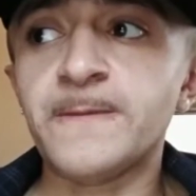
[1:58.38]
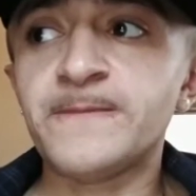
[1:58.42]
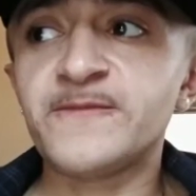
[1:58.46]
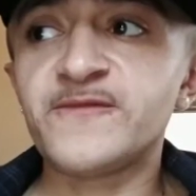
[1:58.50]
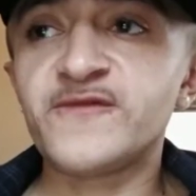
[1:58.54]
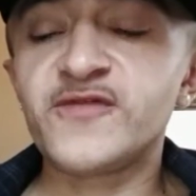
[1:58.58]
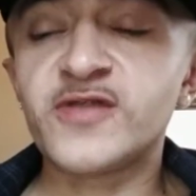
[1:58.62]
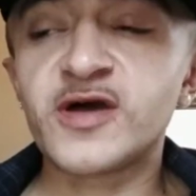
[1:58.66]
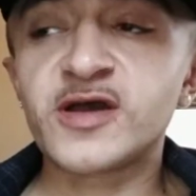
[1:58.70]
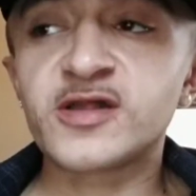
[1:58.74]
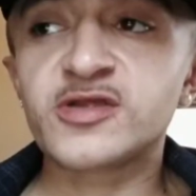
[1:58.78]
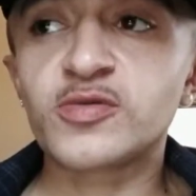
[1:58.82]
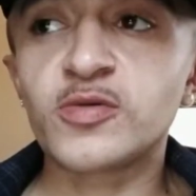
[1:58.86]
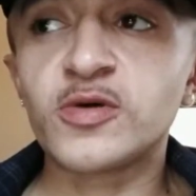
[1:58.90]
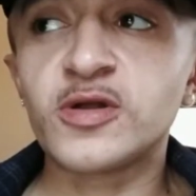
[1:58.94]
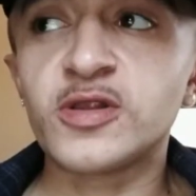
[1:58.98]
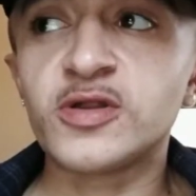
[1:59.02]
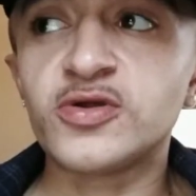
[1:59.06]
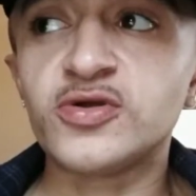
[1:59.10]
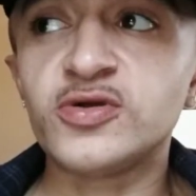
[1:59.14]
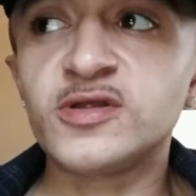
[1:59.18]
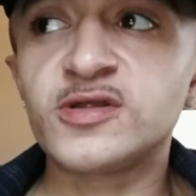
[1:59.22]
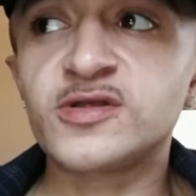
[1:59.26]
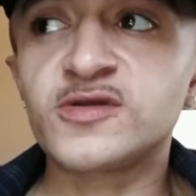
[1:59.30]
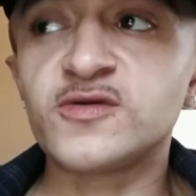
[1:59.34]
Flex Wheeler
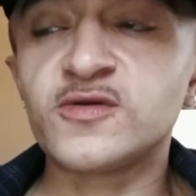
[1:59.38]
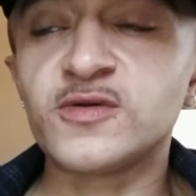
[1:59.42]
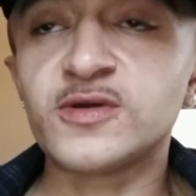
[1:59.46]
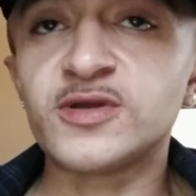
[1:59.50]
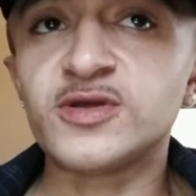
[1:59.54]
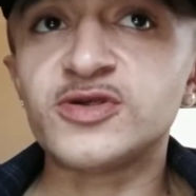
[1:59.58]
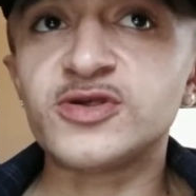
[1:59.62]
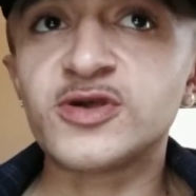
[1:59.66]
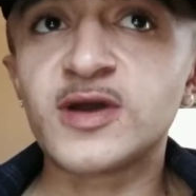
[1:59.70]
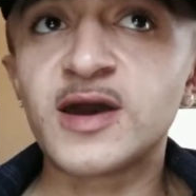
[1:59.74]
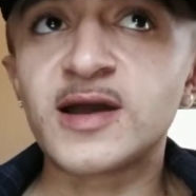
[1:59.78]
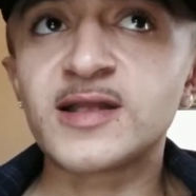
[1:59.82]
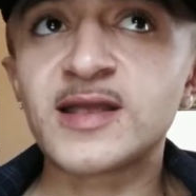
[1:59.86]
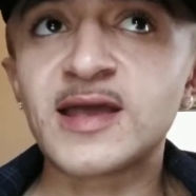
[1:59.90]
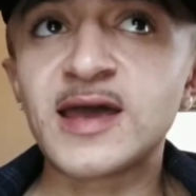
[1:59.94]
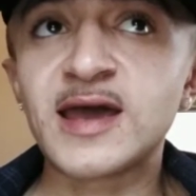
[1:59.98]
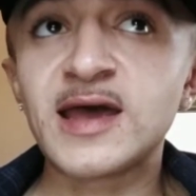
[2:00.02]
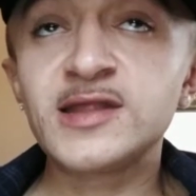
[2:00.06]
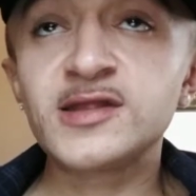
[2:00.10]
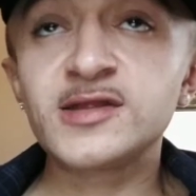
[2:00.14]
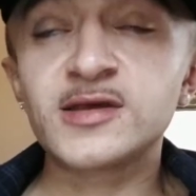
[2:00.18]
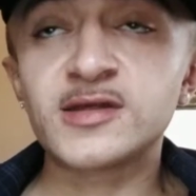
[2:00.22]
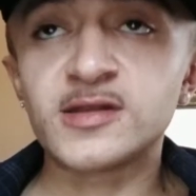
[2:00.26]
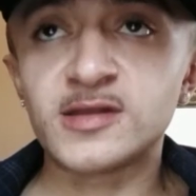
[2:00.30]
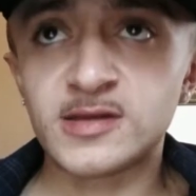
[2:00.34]
used to inject
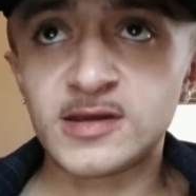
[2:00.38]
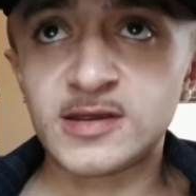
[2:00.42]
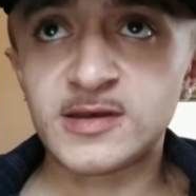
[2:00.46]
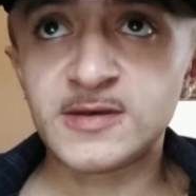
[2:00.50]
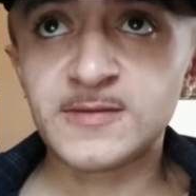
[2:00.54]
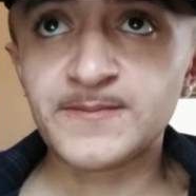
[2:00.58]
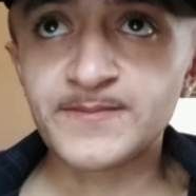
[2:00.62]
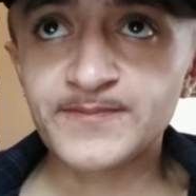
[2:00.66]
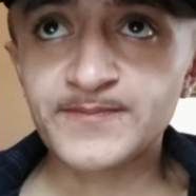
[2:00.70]
Essiclean,